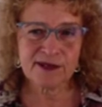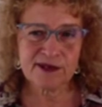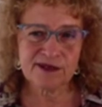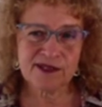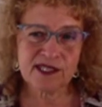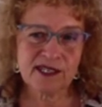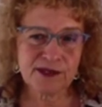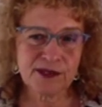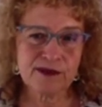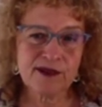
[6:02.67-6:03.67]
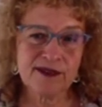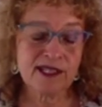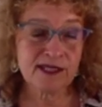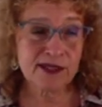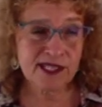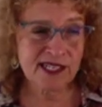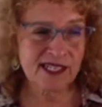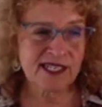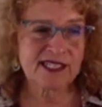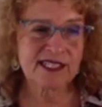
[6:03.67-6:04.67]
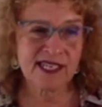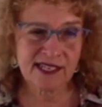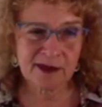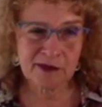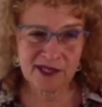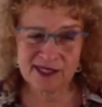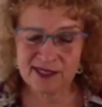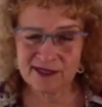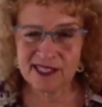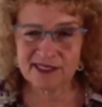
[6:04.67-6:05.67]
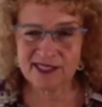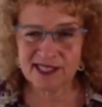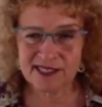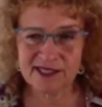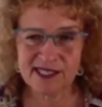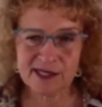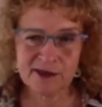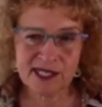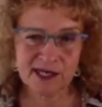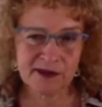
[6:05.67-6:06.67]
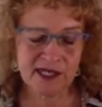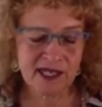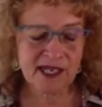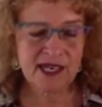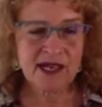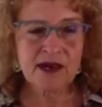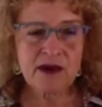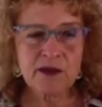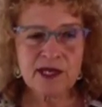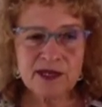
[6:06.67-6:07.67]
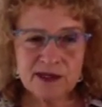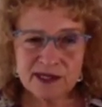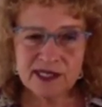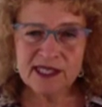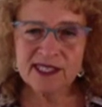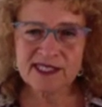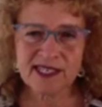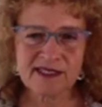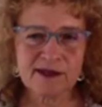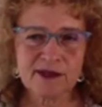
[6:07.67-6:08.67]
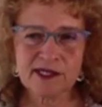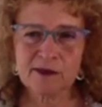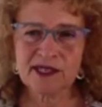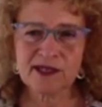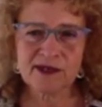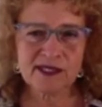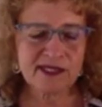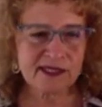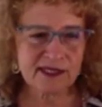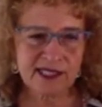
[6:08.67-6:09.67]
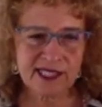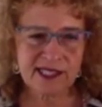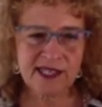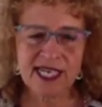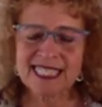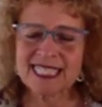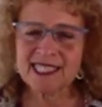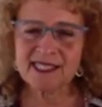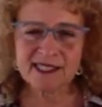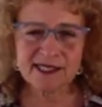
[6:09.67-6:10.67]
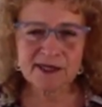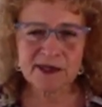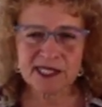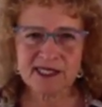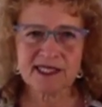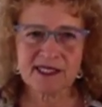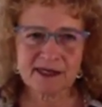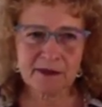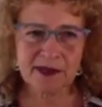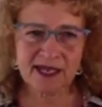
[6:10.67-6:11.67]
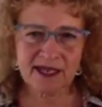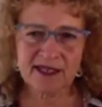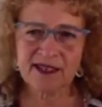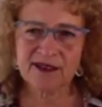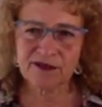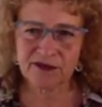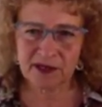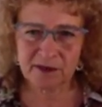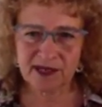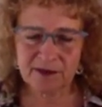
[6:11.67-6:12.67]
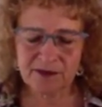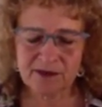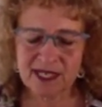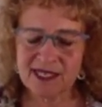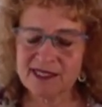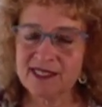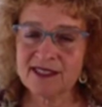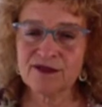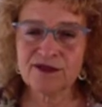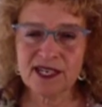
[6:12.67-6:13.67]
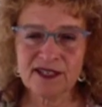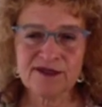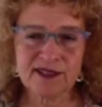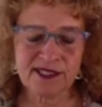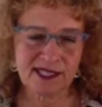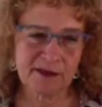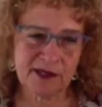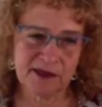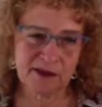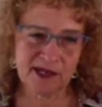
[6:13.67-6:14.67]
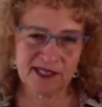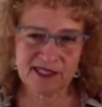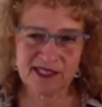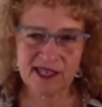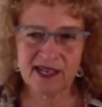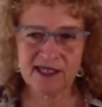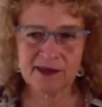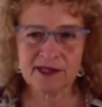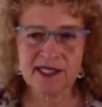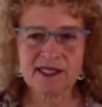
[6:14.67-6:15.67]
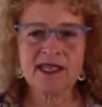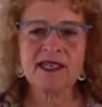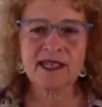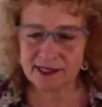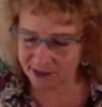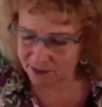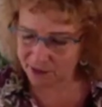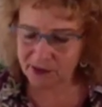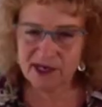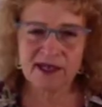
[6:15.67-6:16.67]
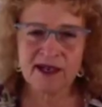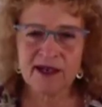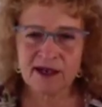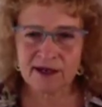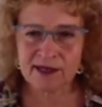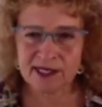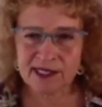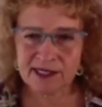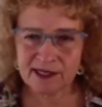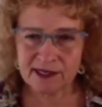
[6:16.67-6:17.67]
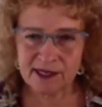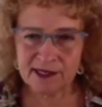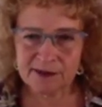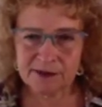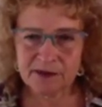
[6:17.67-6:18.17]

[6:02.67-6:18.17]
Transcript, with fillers: short of a cultural revolution is taking place around gender as we know it. We used to think gender was something crystal clear and neatly sorted into male and female. Indeed, the very first thing we knew about a child was it's a boy or it's a girl